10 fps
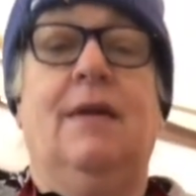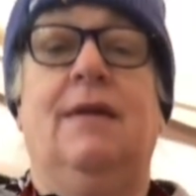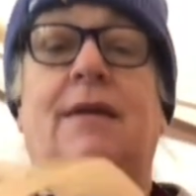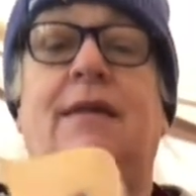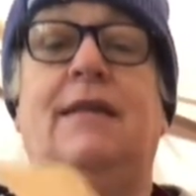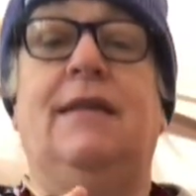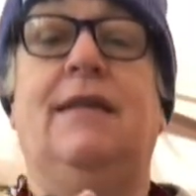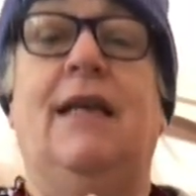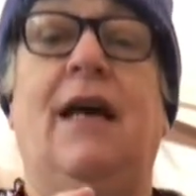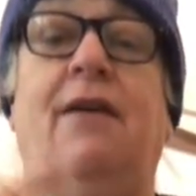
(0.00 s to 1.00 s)
And this is the
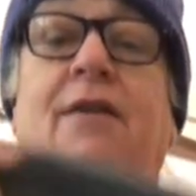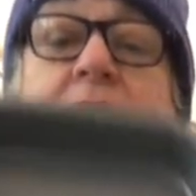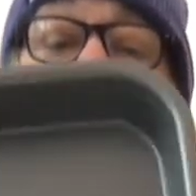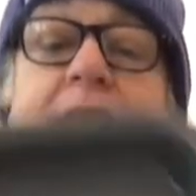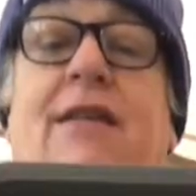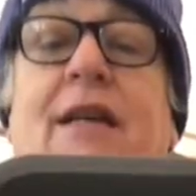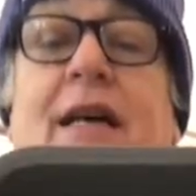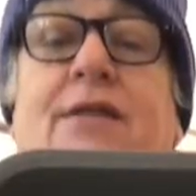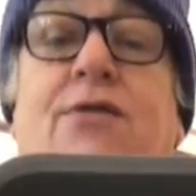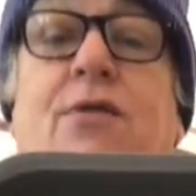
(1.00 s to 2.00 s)
tin I've got, it's a
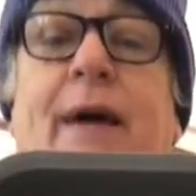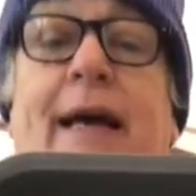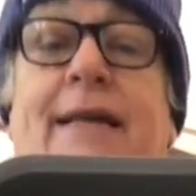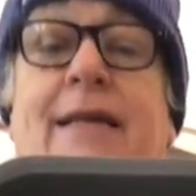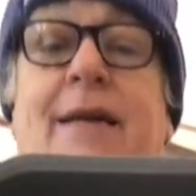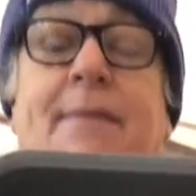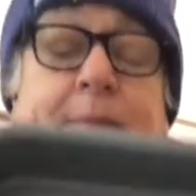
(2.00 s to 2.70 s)
nice square tin.